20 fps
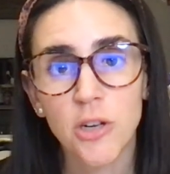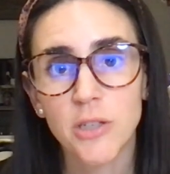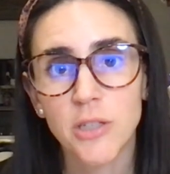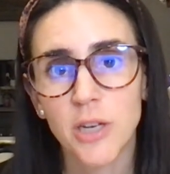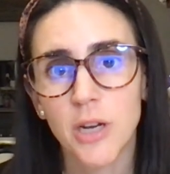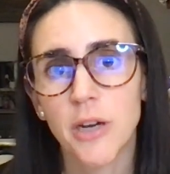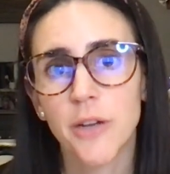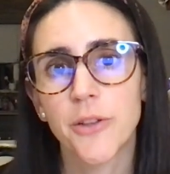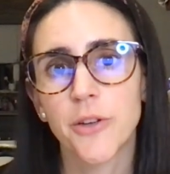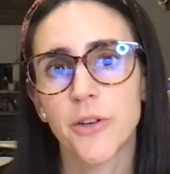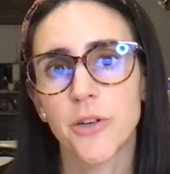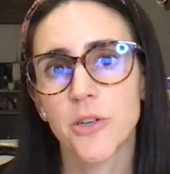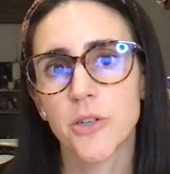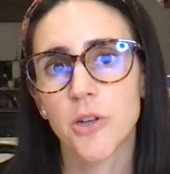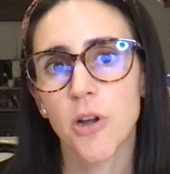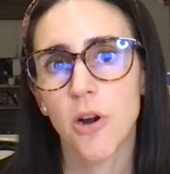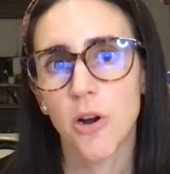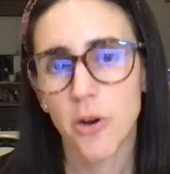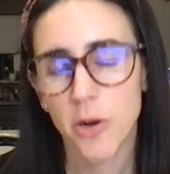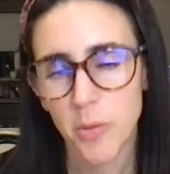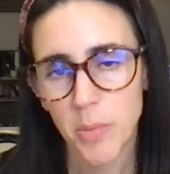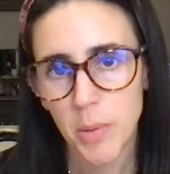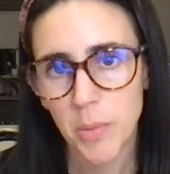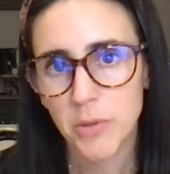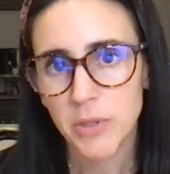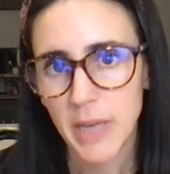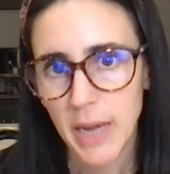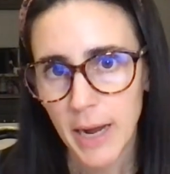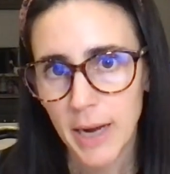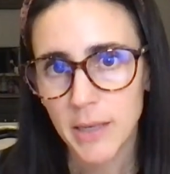on to others, are going to be
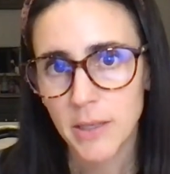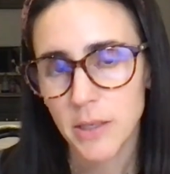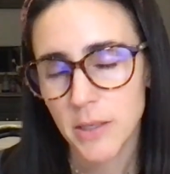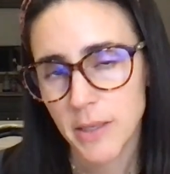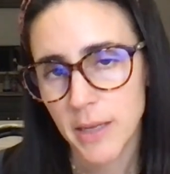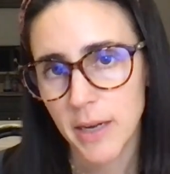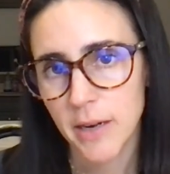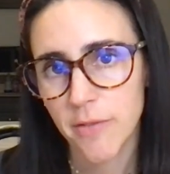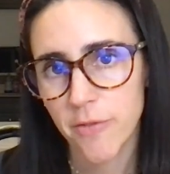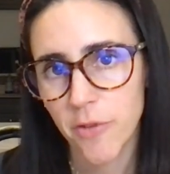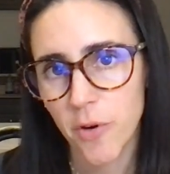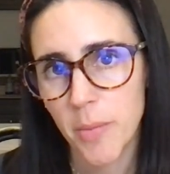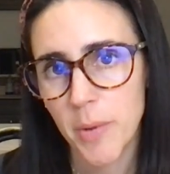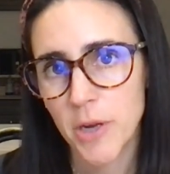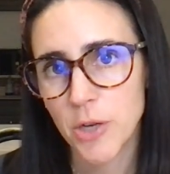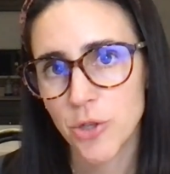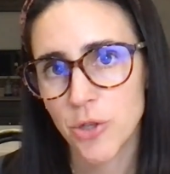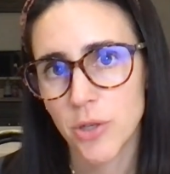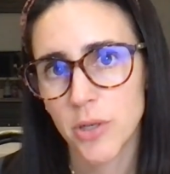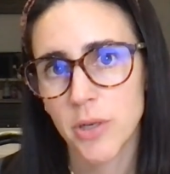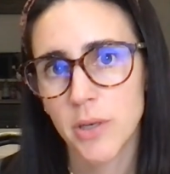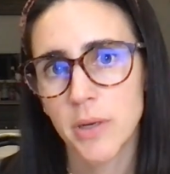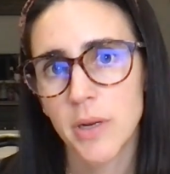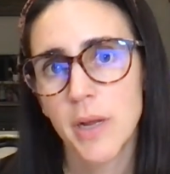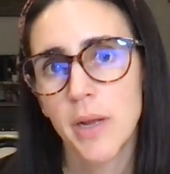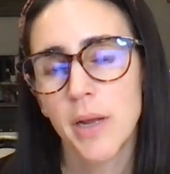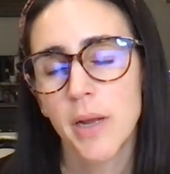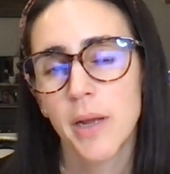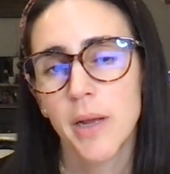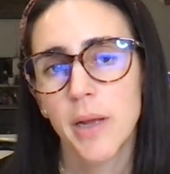able to access that information.
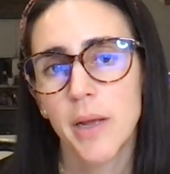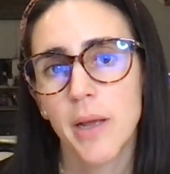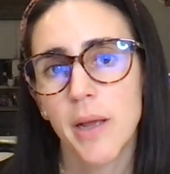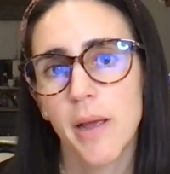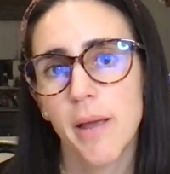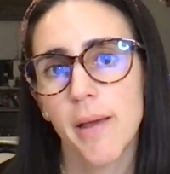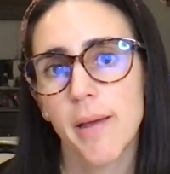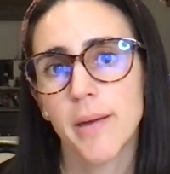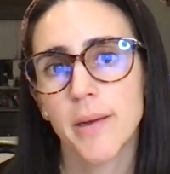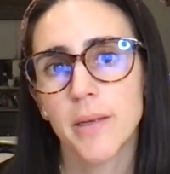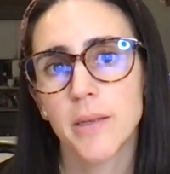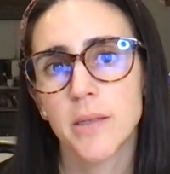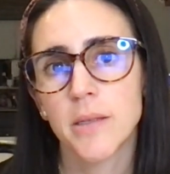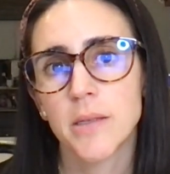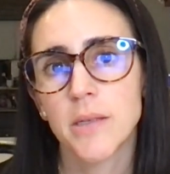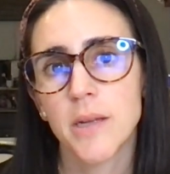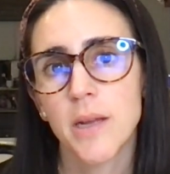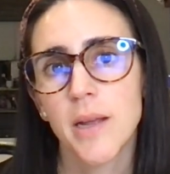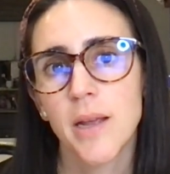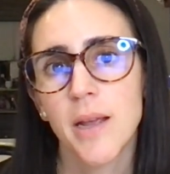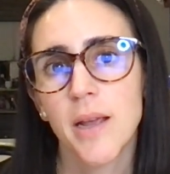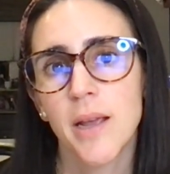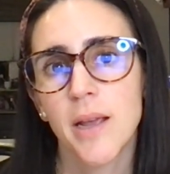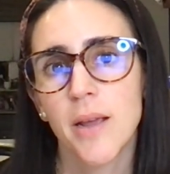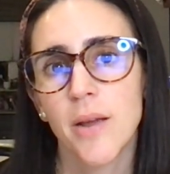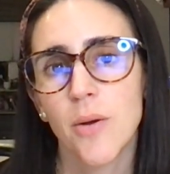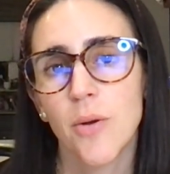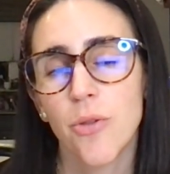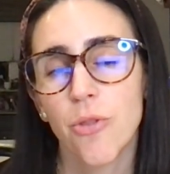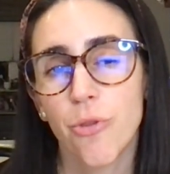And
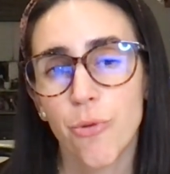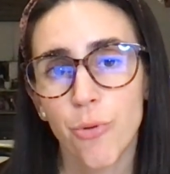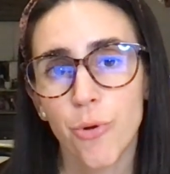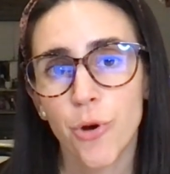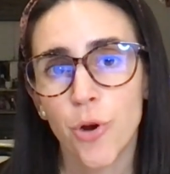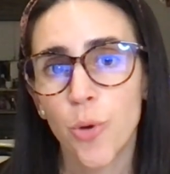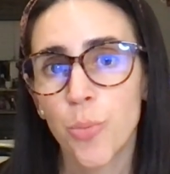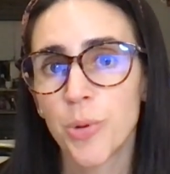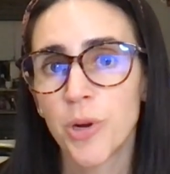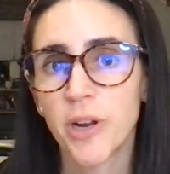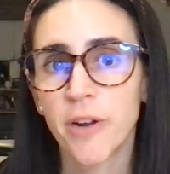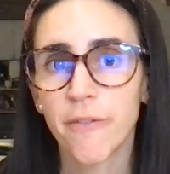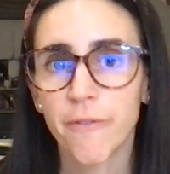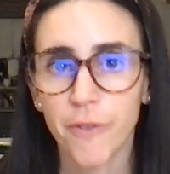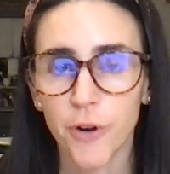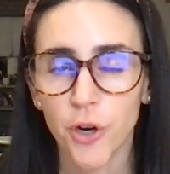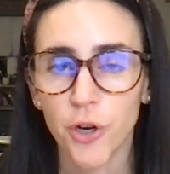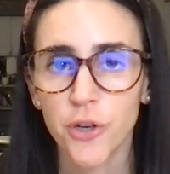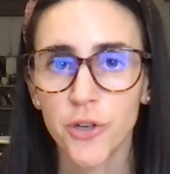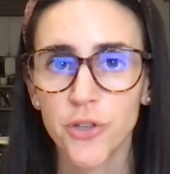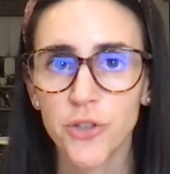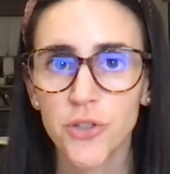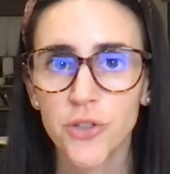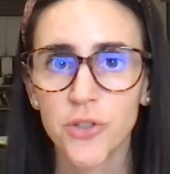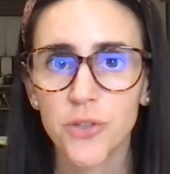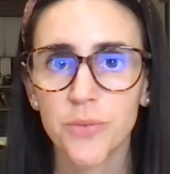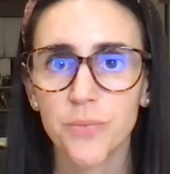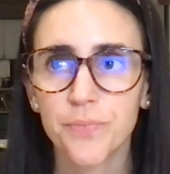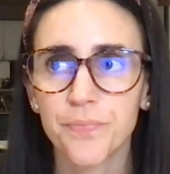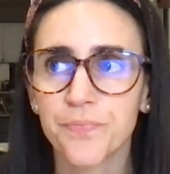through an opening
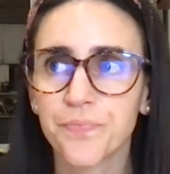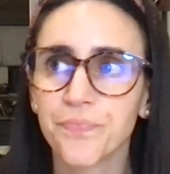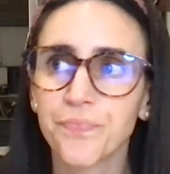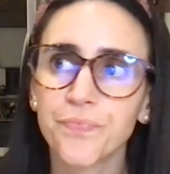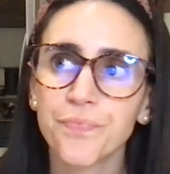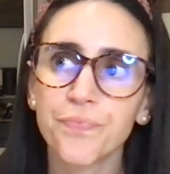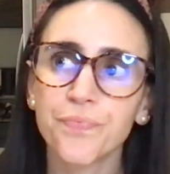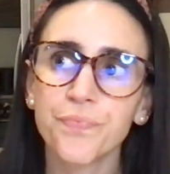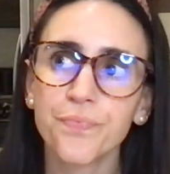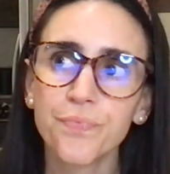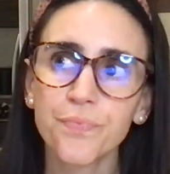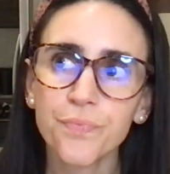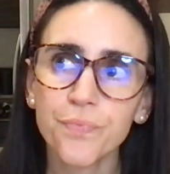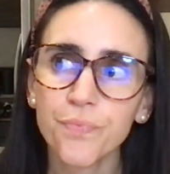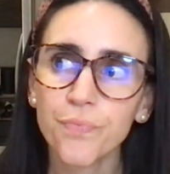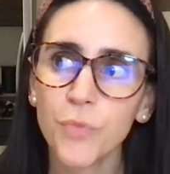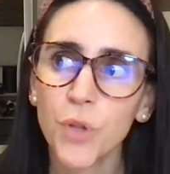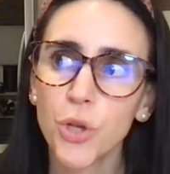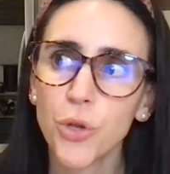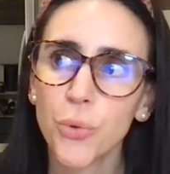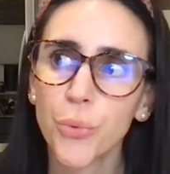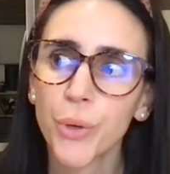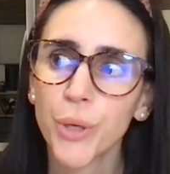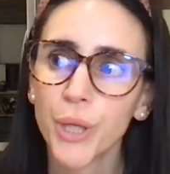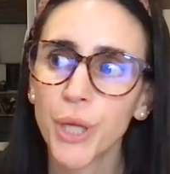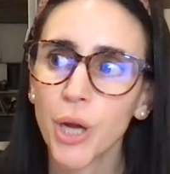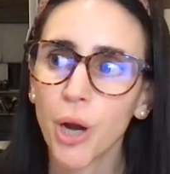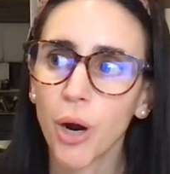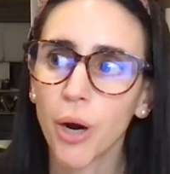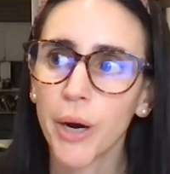verse, you
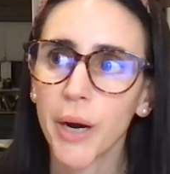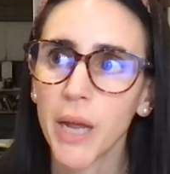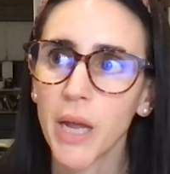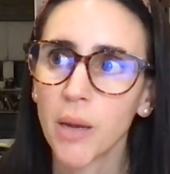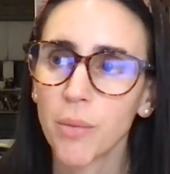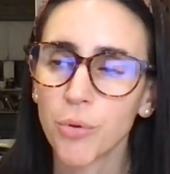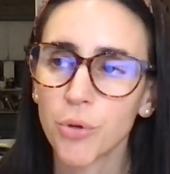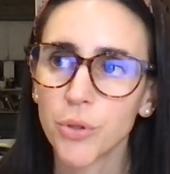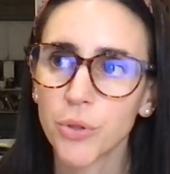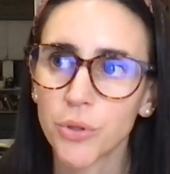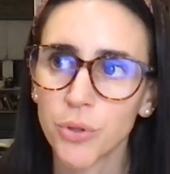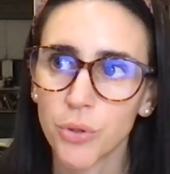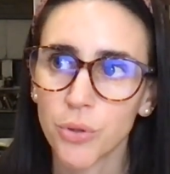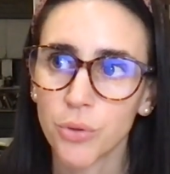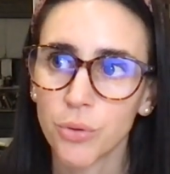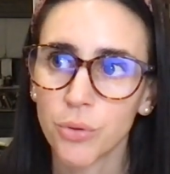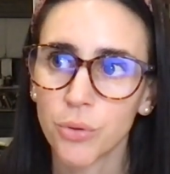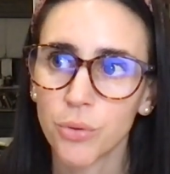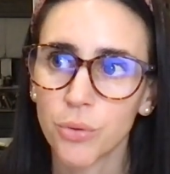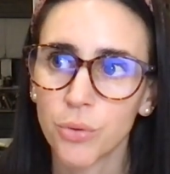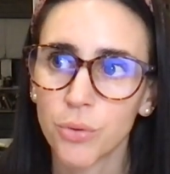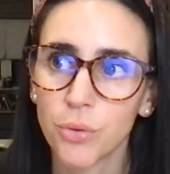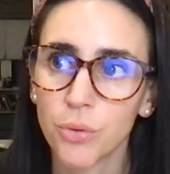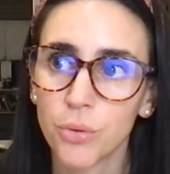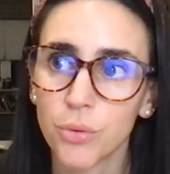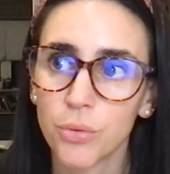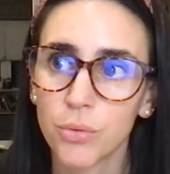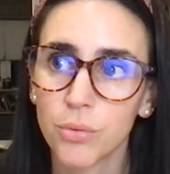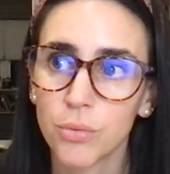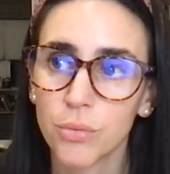really are able to